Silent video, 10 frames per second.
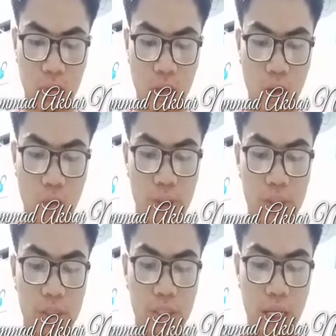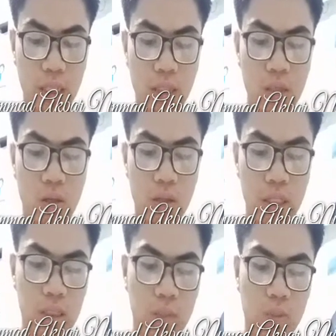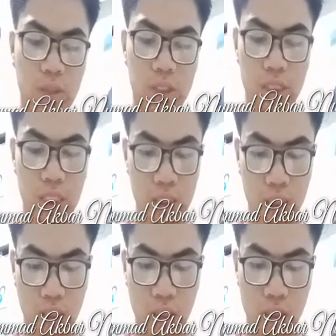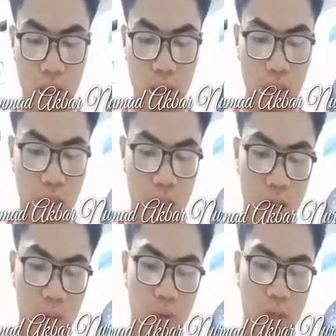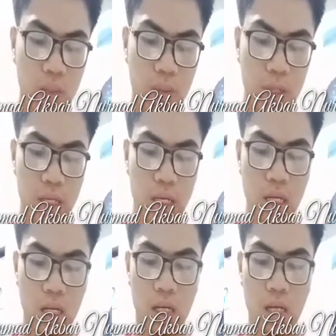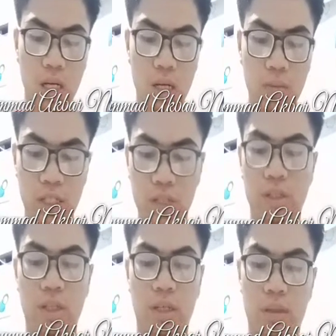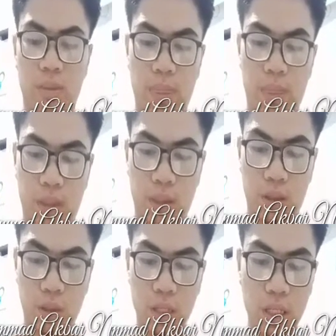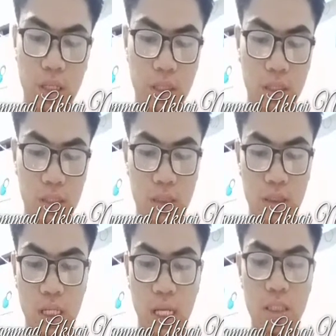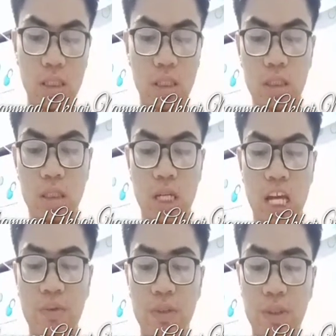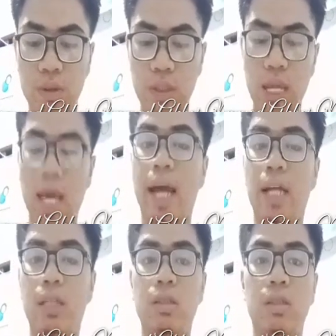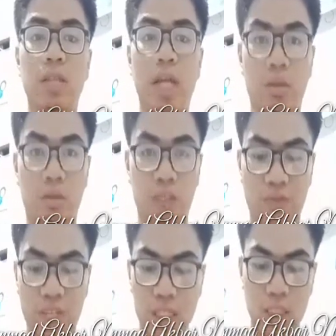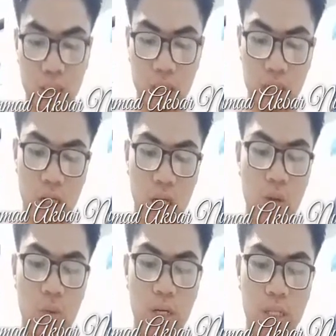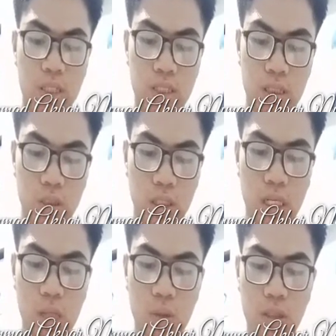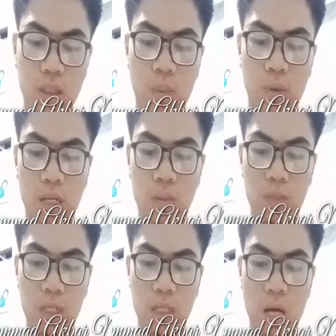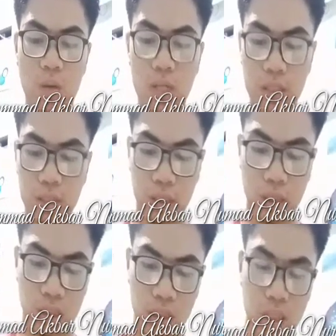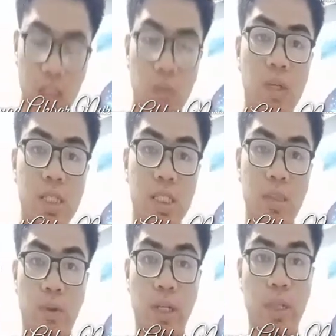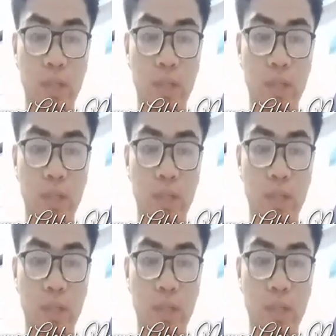where they stand to correct the pronunciation, phonemic ability. Okay, there is last is attitude and motivation, where it is talking about the phonemic ability. The first is the phonemic